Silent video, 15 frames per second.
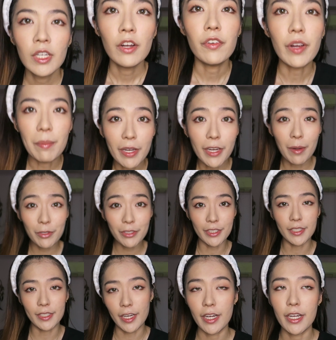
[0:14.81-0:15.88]
Right, my camera
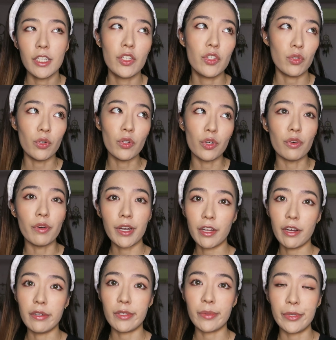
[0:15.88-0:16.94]
just died, so right
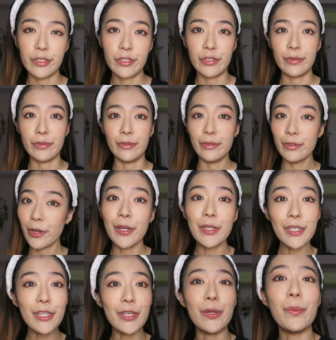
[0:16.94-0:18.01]
now I just wanted to
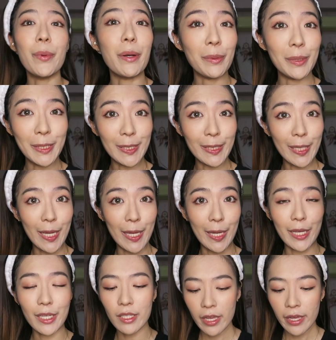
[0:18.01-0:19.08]
continue what I was
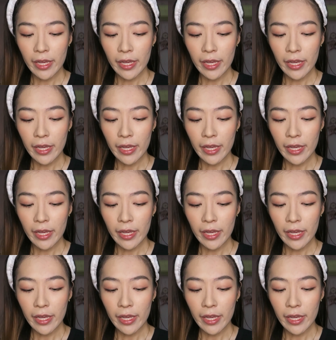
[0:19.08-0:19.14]
saying.